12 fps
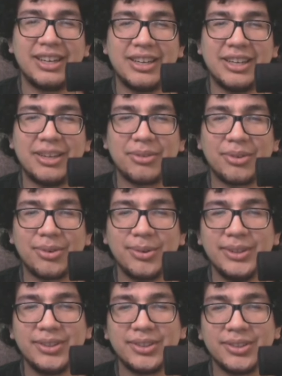
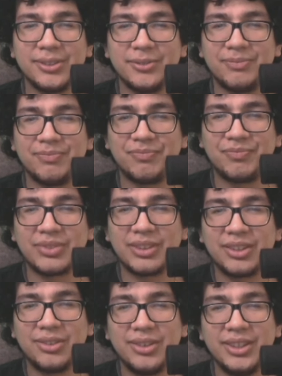Crustle
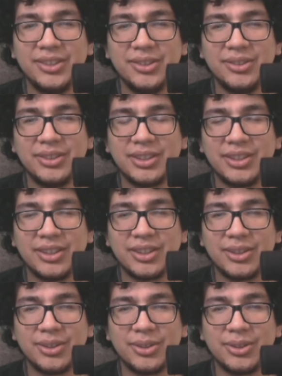is gonna
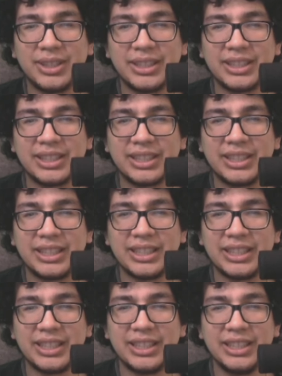go and
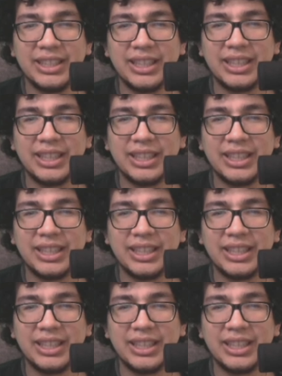C,